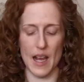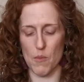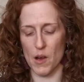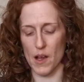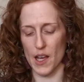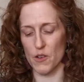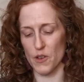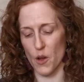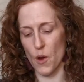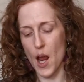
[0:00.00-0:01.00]
camera. I don't
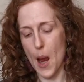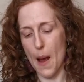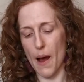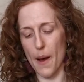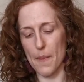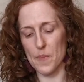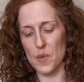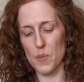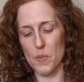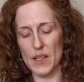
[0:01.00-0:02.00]
know.
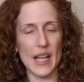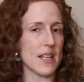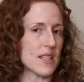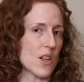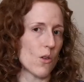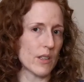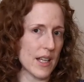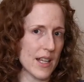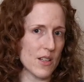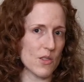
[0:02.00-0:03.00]
But that's the
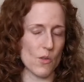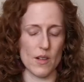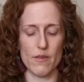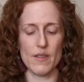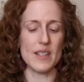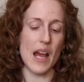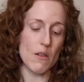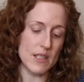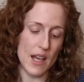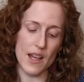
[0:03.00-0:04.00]
only sort of
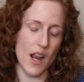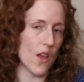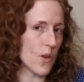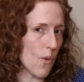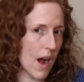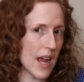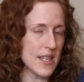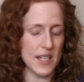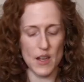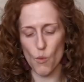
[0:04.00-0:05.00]
downside.
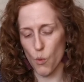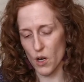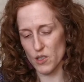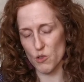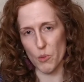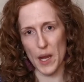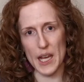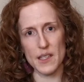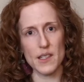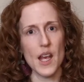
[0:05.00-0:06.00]
Otherwise, it works
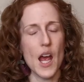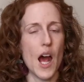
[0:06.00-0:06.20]
great.